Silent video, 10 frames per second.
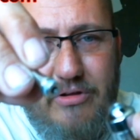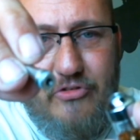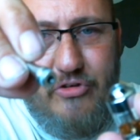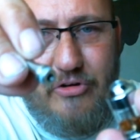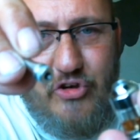
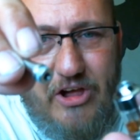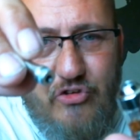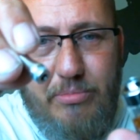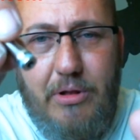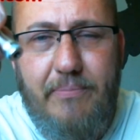is
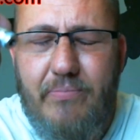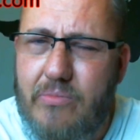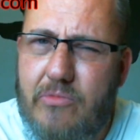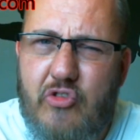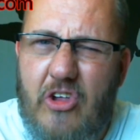
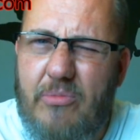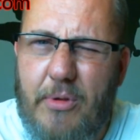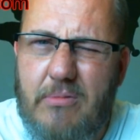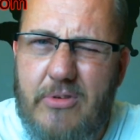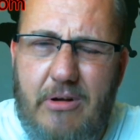
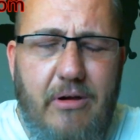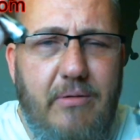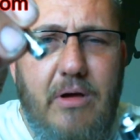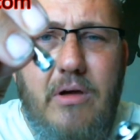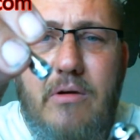that right?
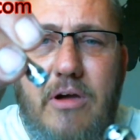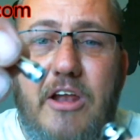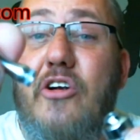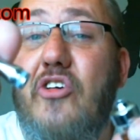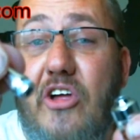
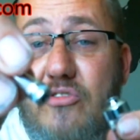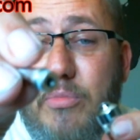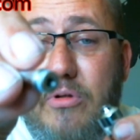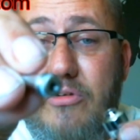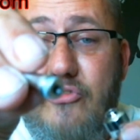
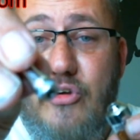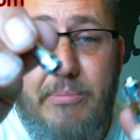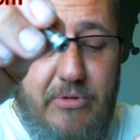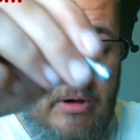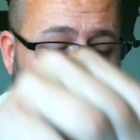Interchangeable drip
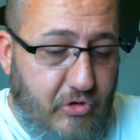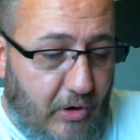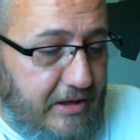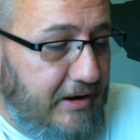tip, so I could